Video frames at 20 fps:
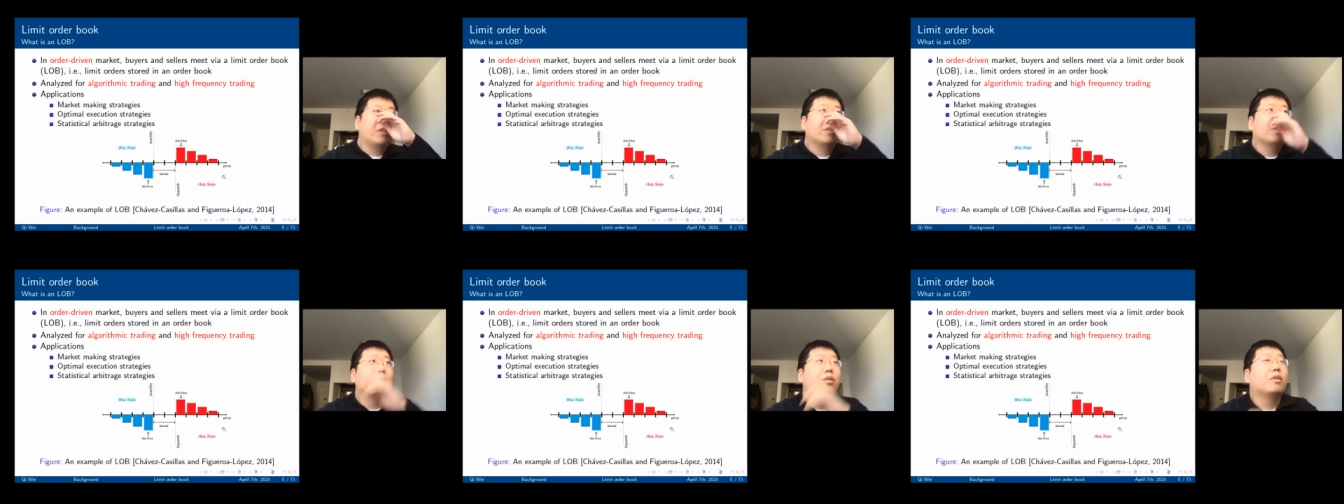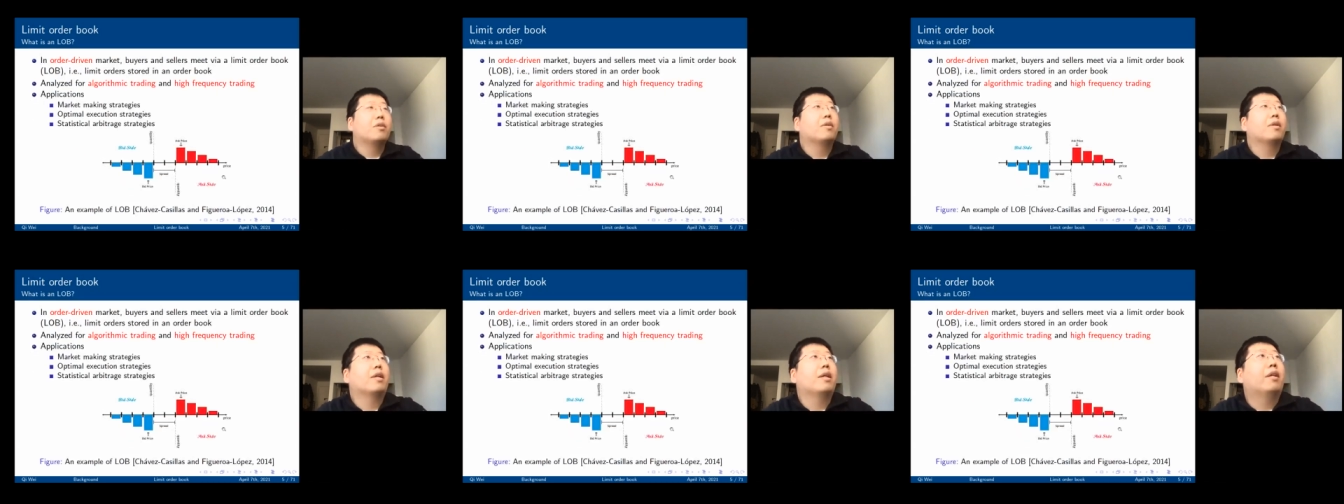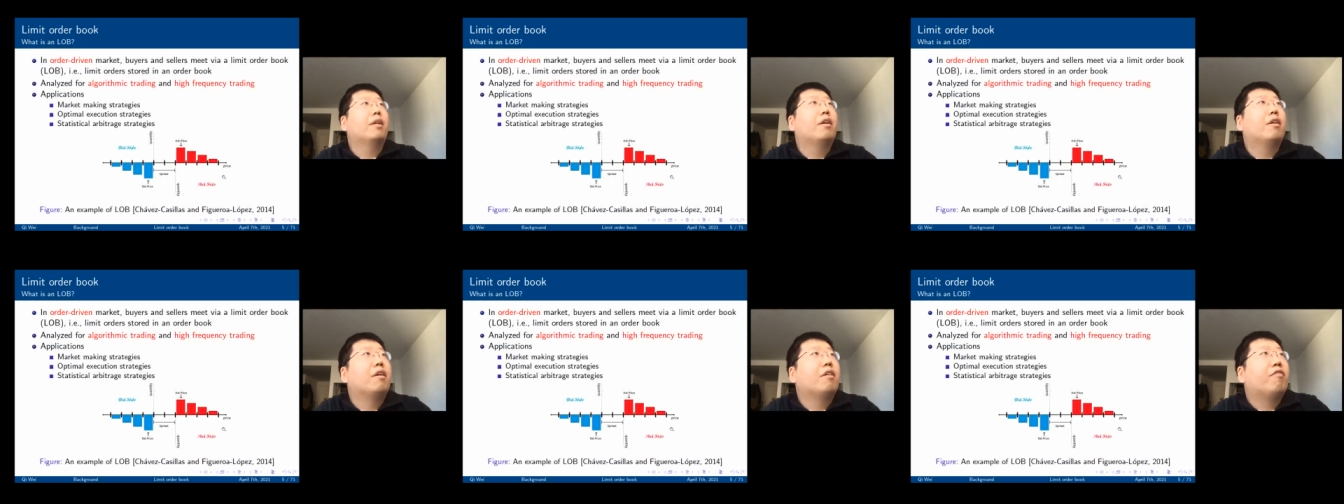So
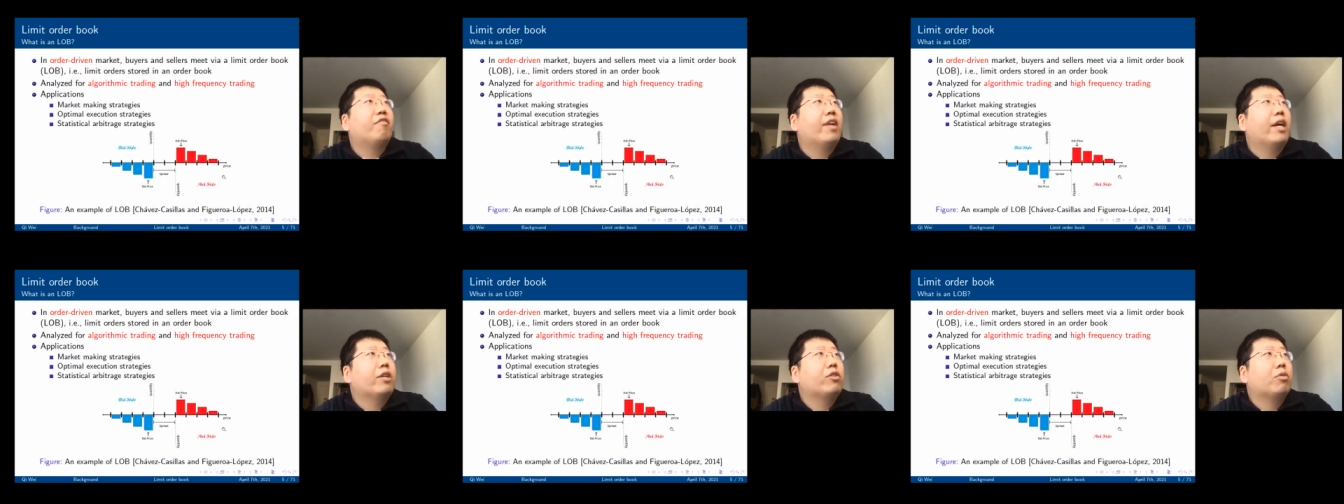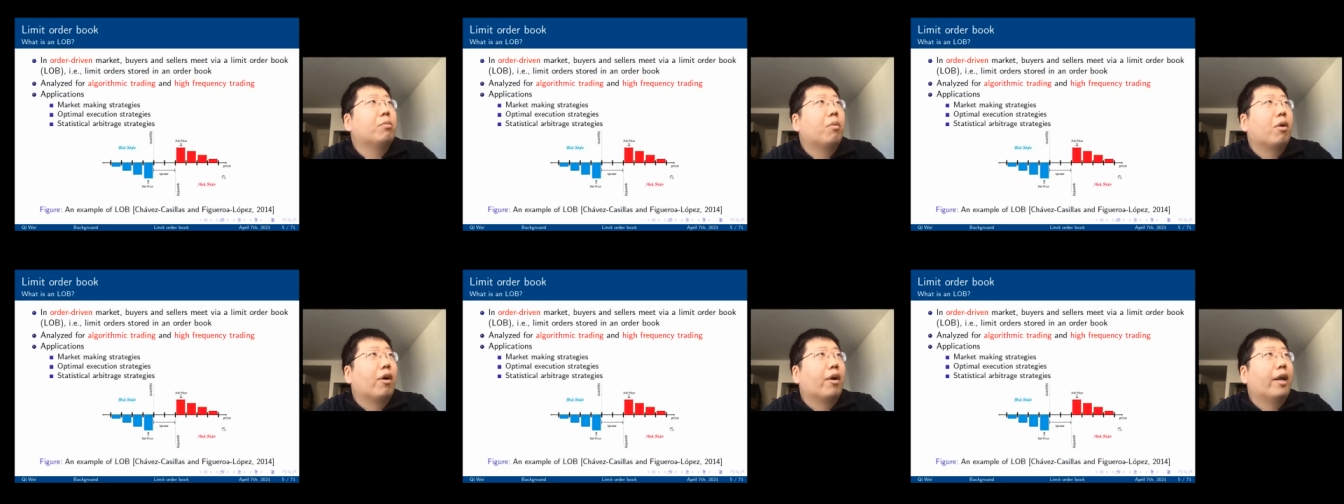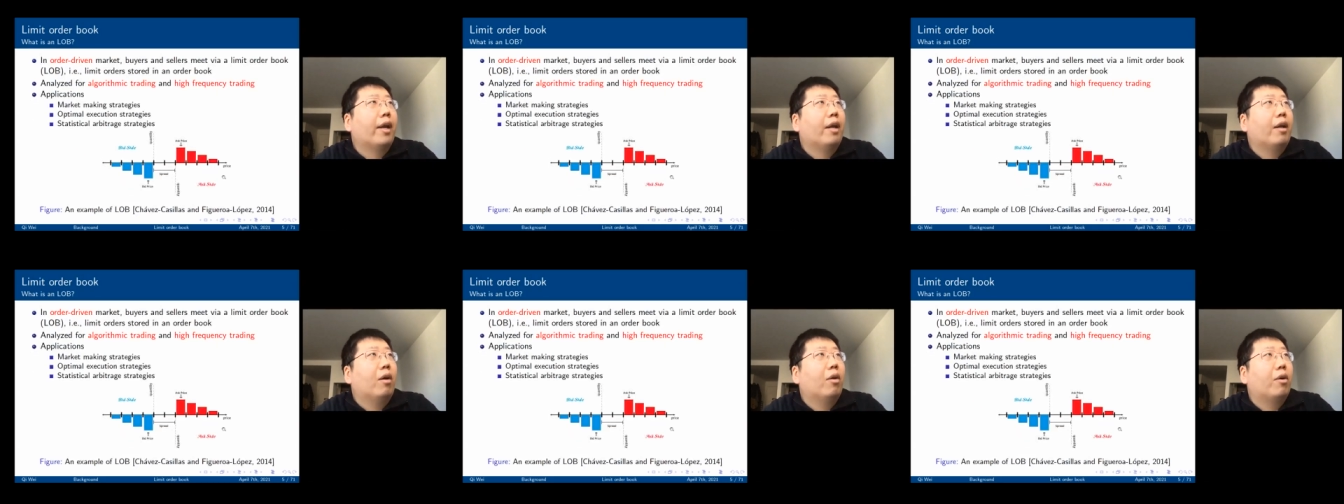in the financial
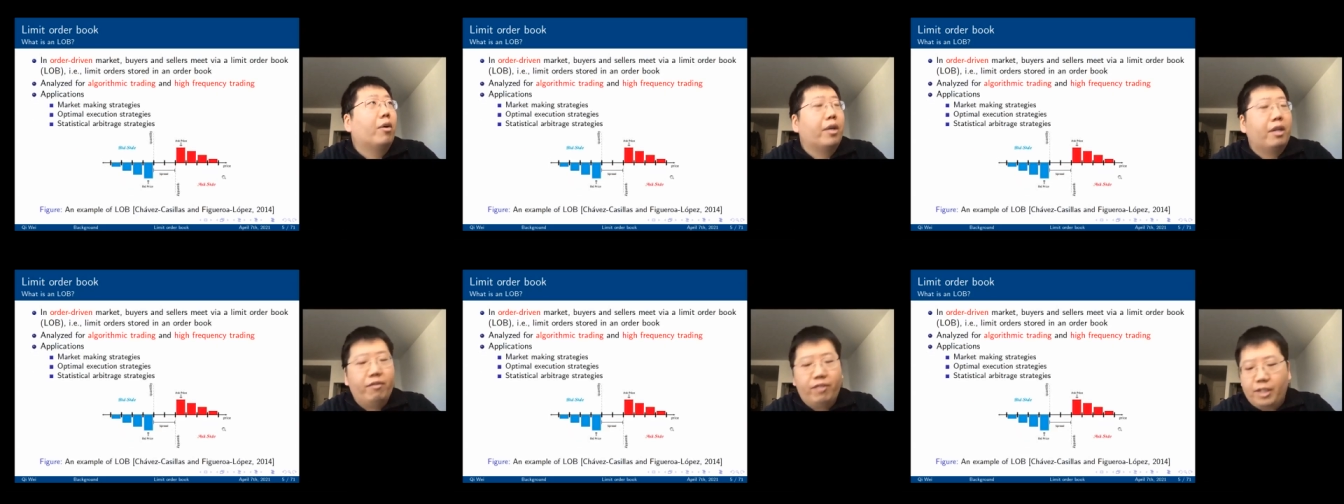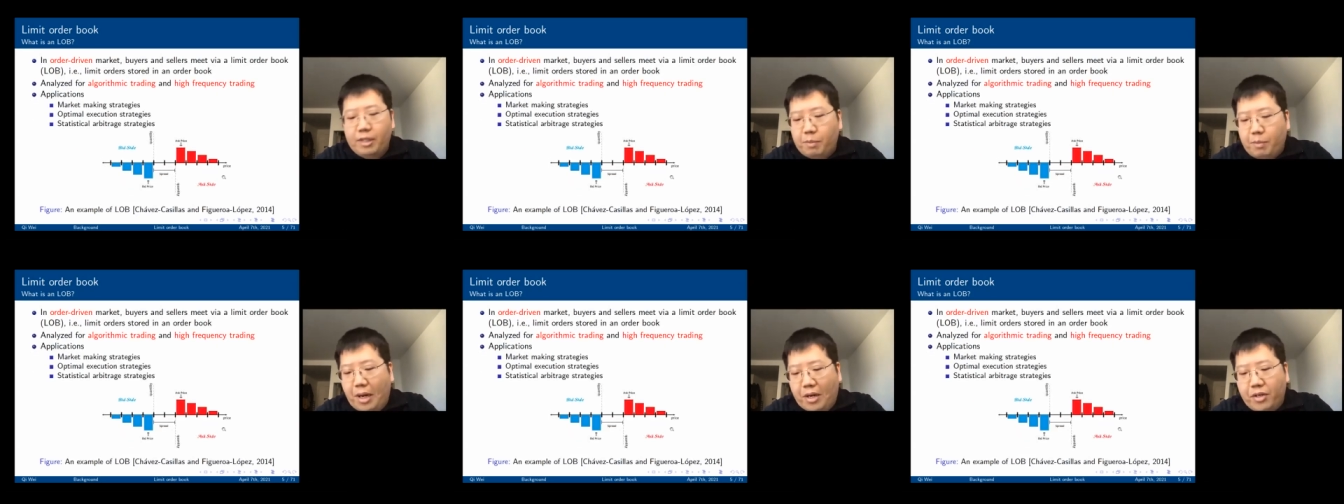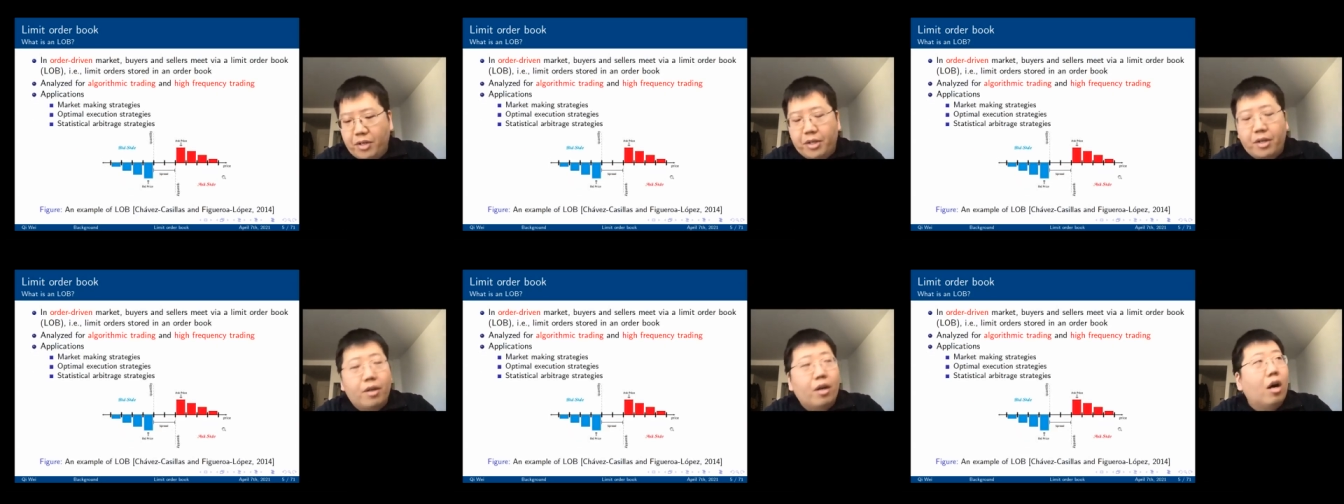market, or
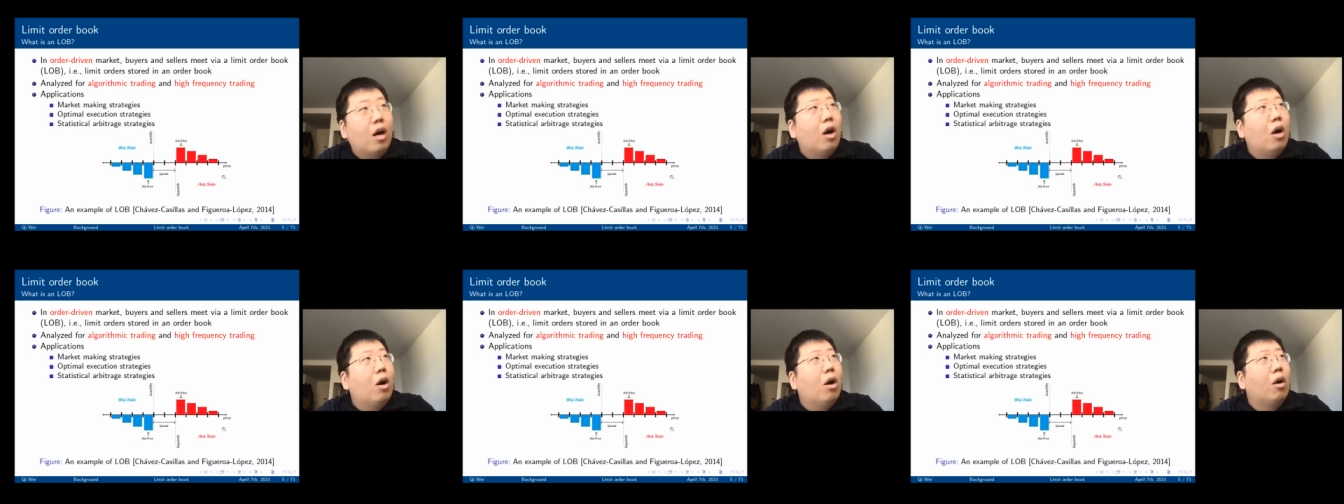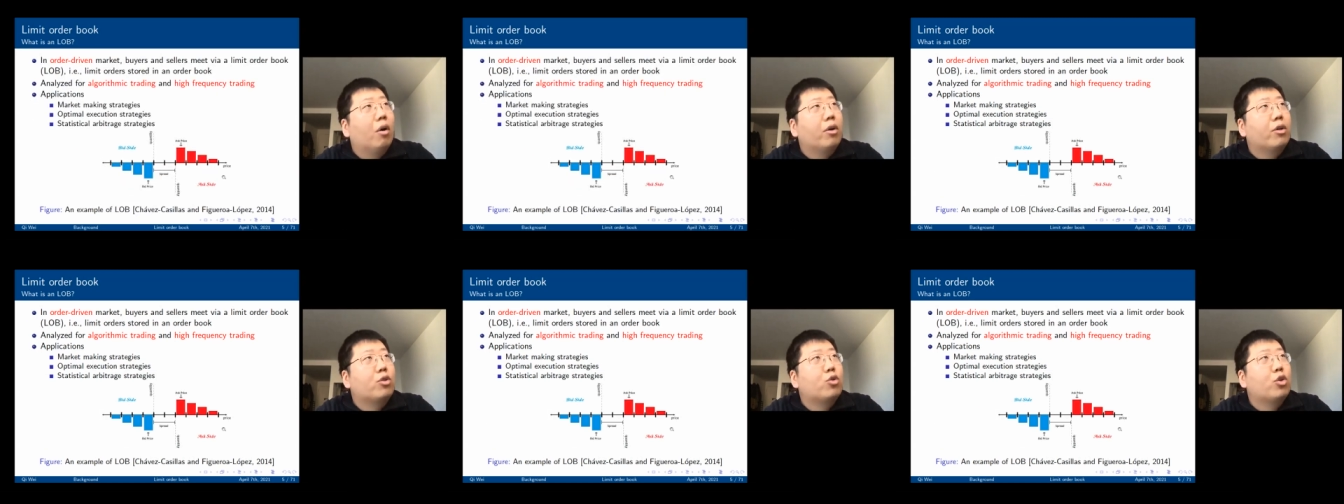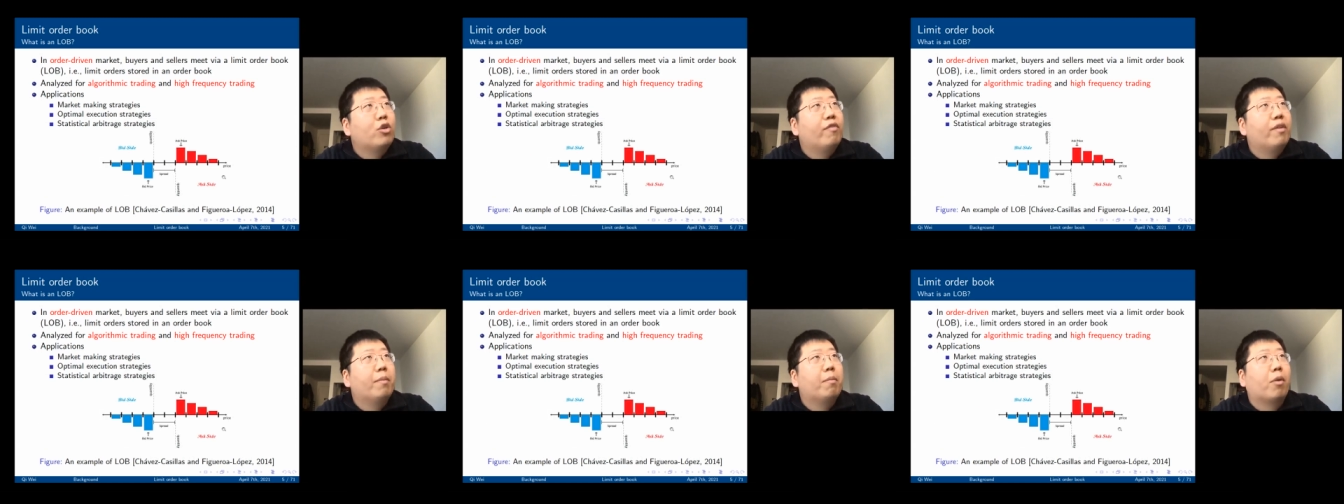especially in an
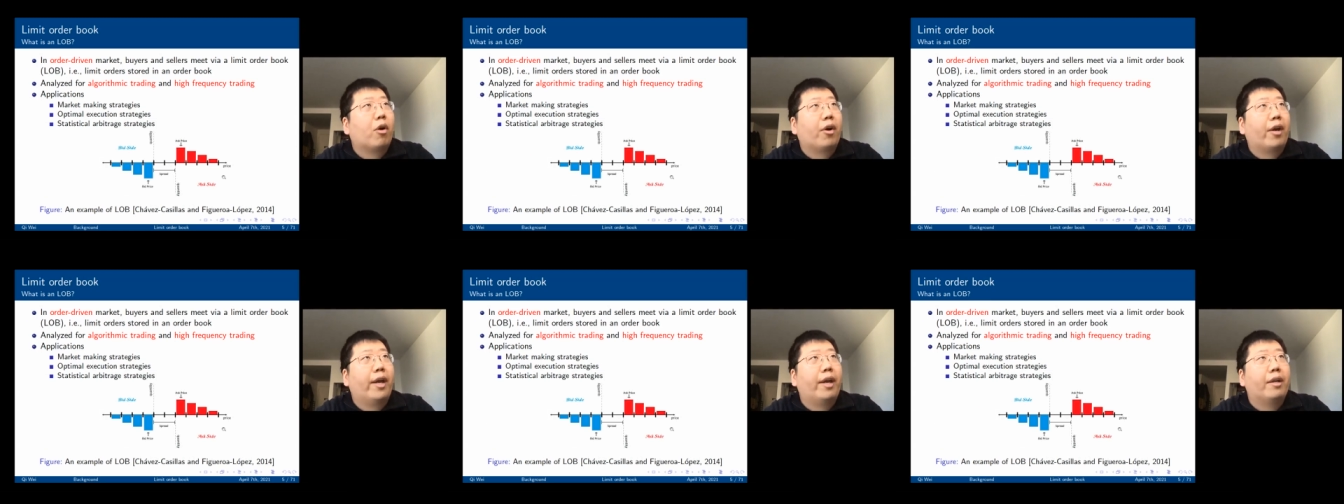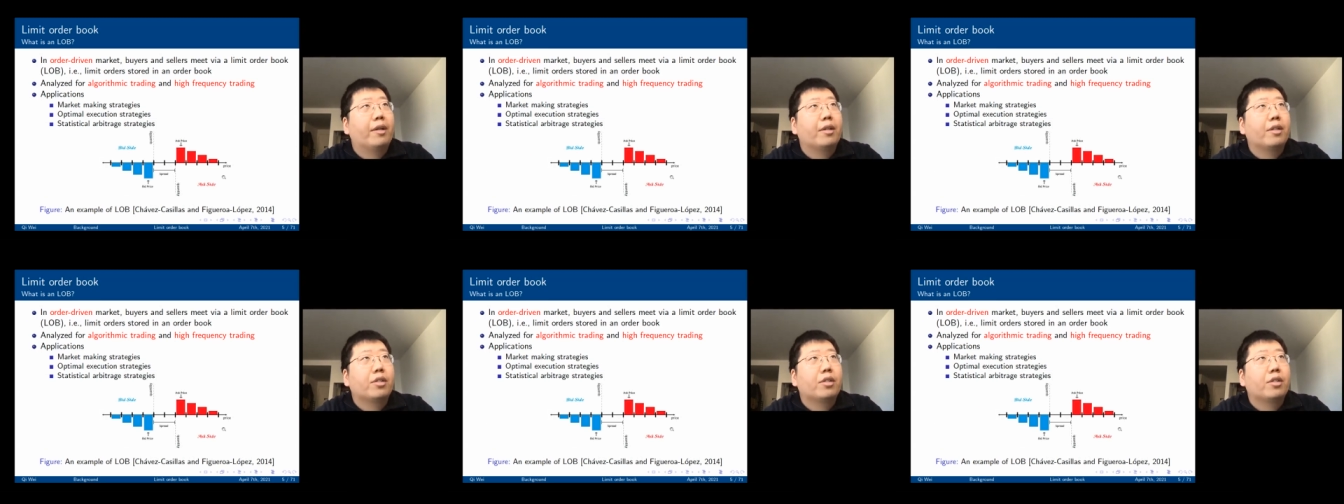order-driven market,